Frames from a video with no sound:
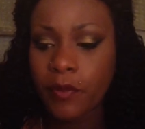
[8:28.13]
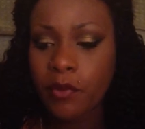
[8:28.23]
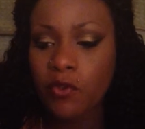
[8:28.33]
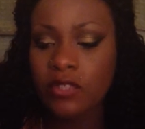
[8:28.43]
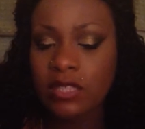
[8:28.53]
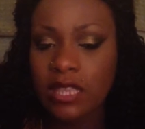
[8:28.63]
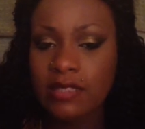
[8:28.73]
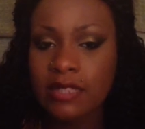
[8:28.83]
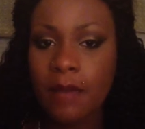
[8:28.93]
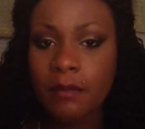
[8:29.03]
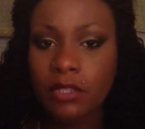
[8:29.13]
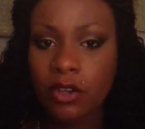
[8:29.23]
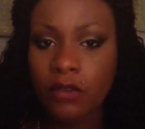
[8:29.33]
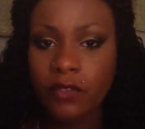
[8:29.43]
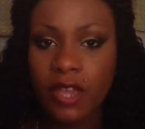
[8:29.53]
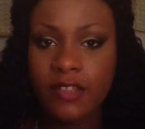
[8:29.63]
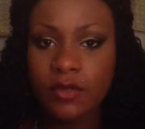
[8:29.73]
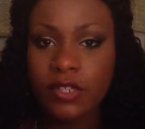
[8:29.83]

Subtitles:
post the links down below if you guys are